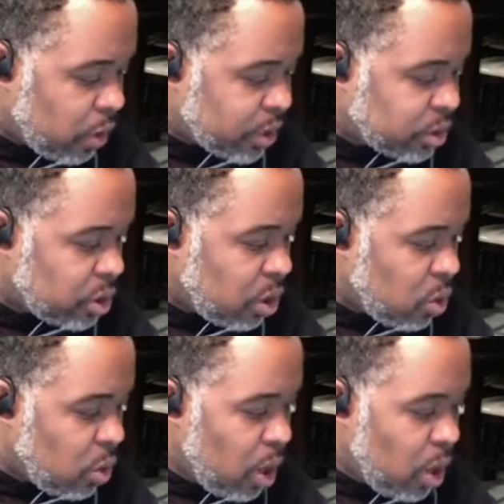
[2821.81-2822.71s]
And
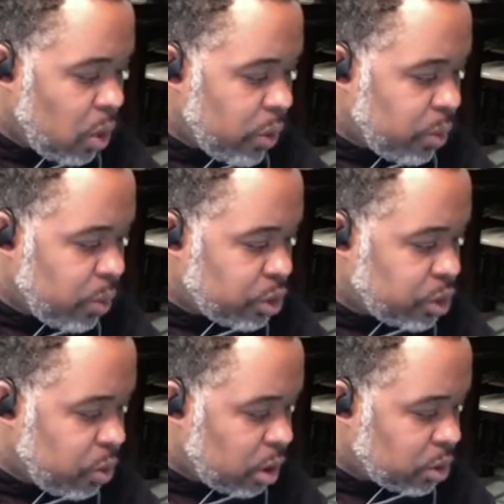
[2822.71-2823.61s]
so we want
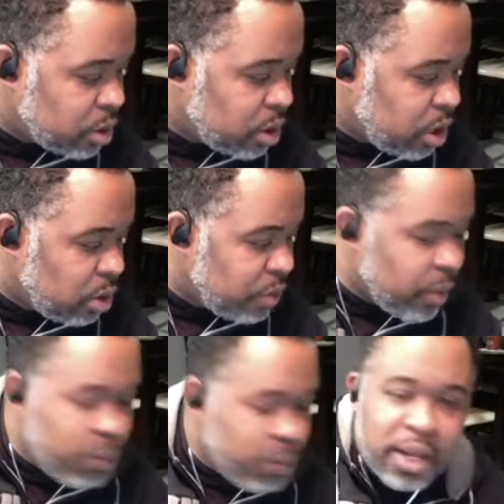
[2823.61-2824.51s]
you all to know
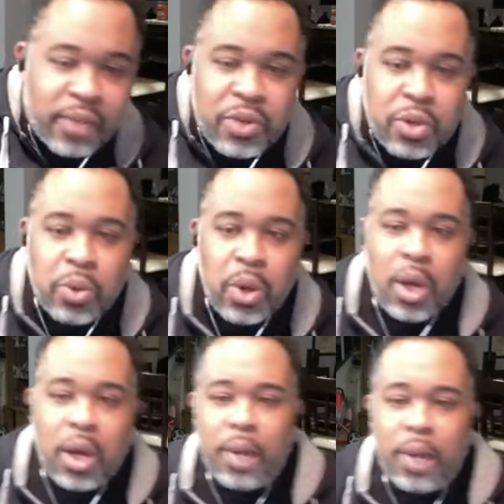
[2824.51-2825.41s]
that we love you.
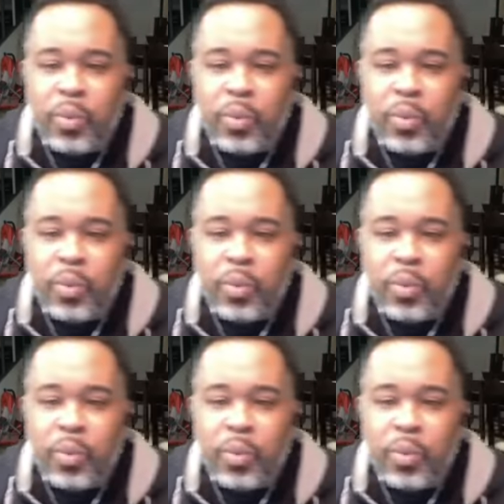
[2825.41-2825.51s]
Um, and we're